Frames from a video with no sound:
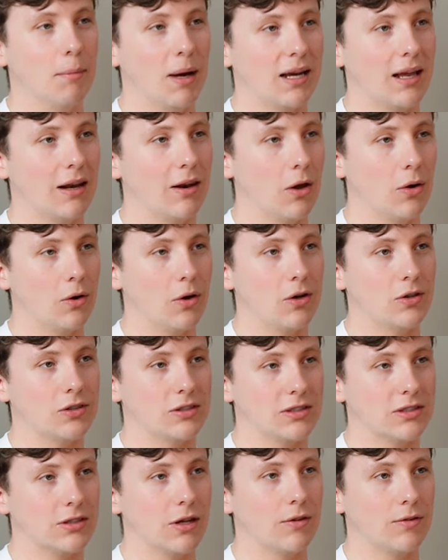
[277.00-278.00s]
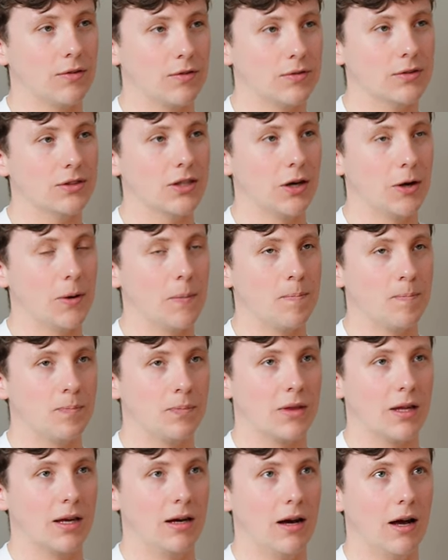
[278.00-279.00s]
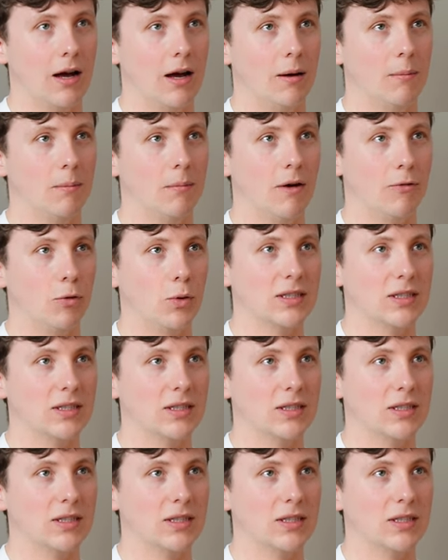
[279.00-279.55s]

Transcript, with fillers: making logos and stuff. So I've